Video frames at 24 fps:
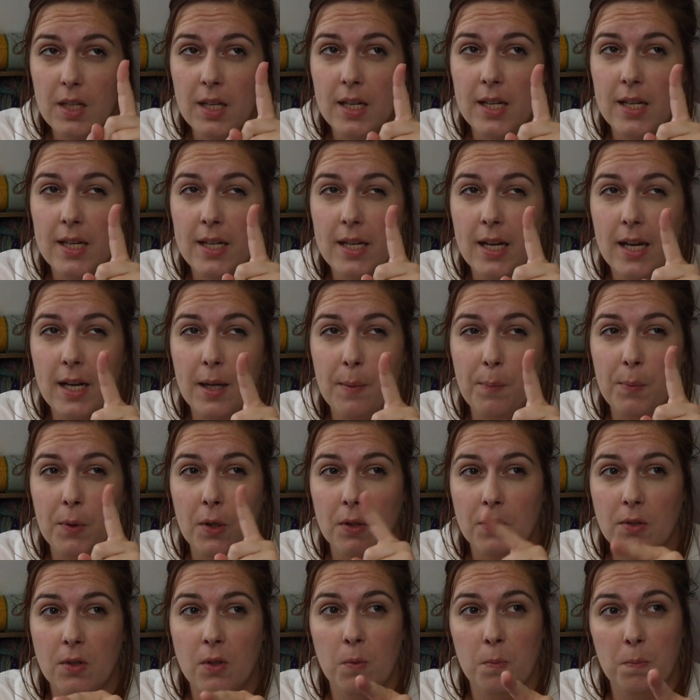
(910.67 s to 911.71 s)
and I'm
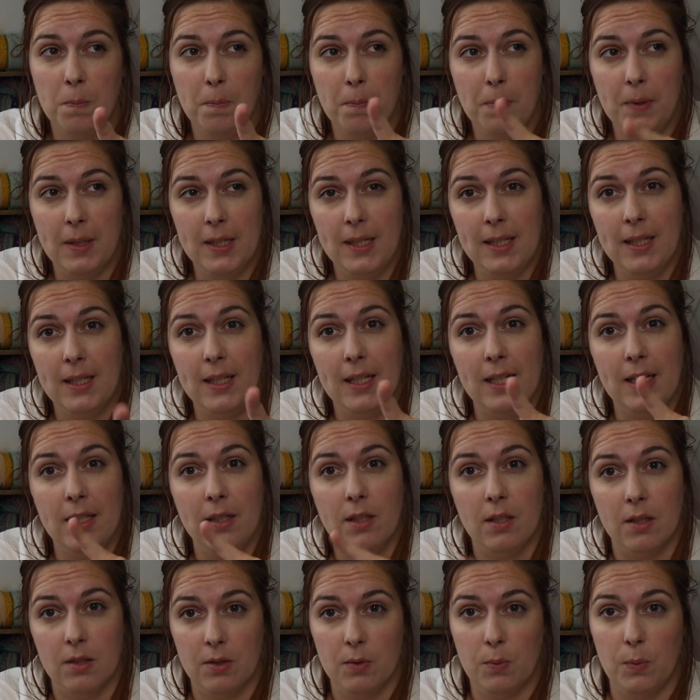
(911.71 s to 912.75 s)
not completely
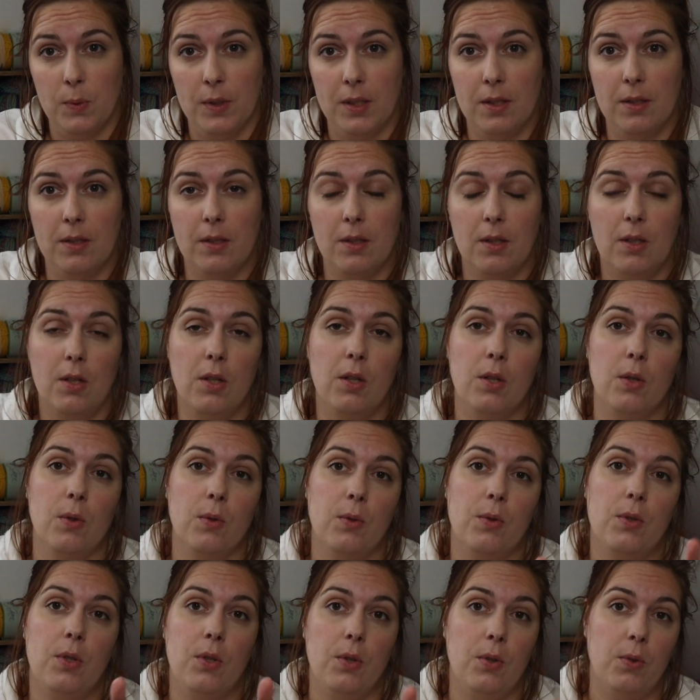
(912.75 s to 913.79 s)
done with clue
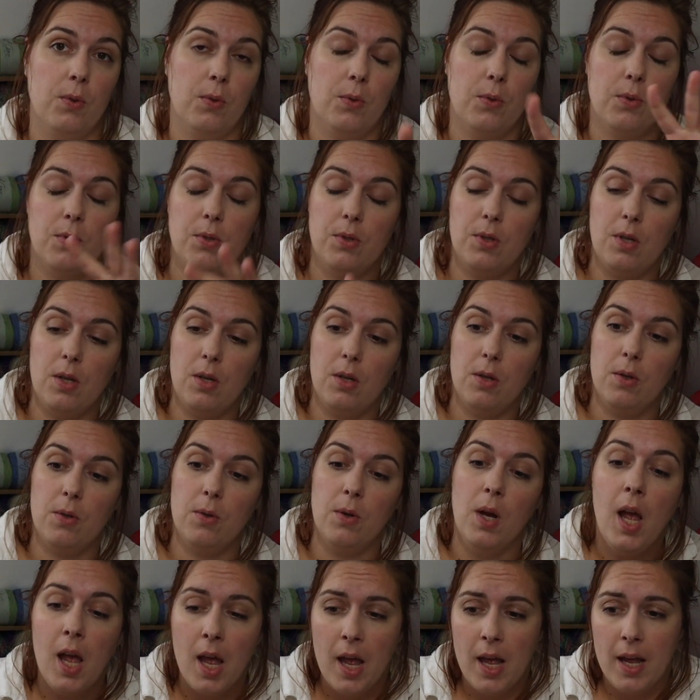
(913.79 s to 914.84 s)
2. So
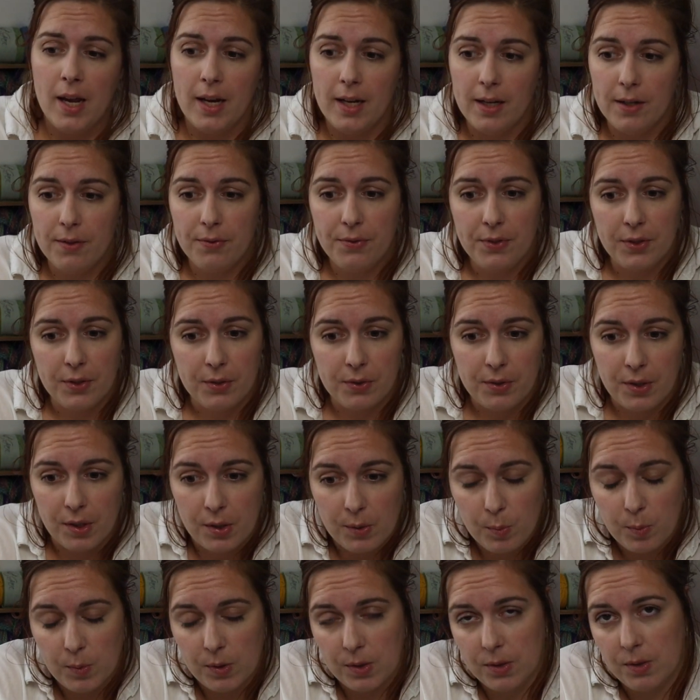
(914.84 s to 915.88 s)
if you
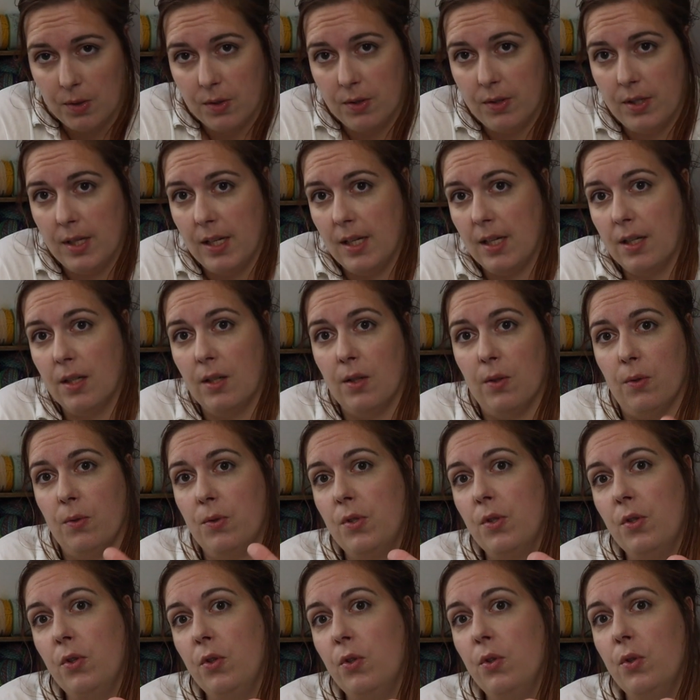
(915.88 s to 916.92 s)
don't want to see clue
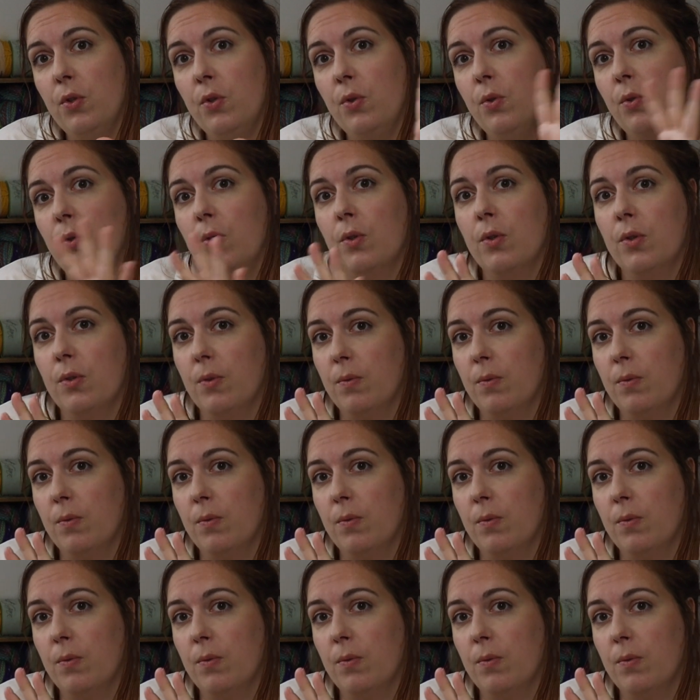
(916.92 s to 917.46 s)
2,